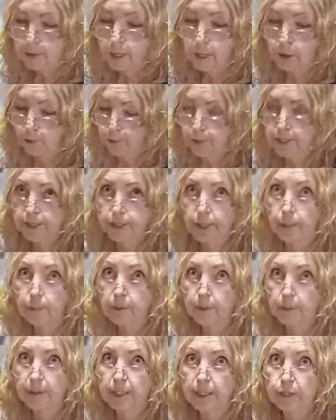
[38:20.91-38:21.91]
healthy
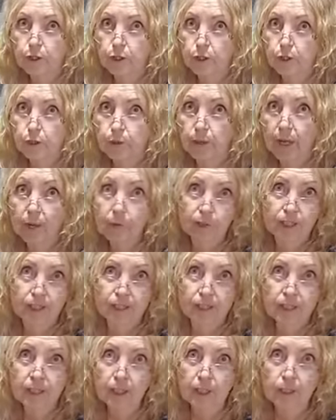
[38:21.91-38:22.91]
supplement to every
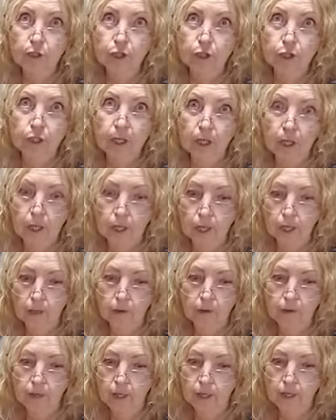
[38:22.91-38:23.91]
dish,
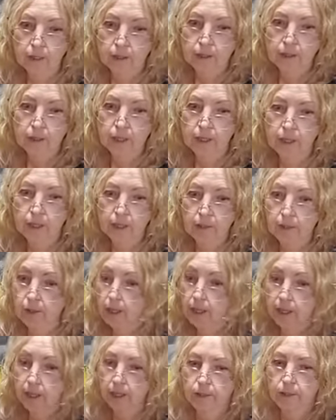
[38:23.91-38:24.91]
then it's like,
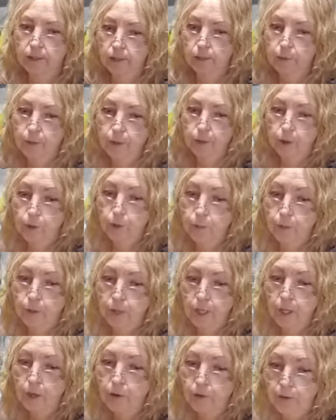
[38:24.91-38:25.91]
okay, super
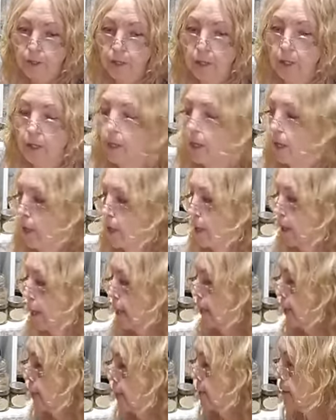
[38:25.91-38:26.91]
uber healthy.
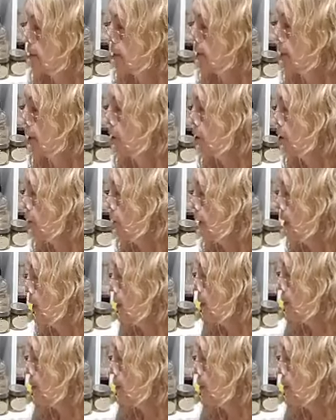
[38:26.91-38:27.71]
And so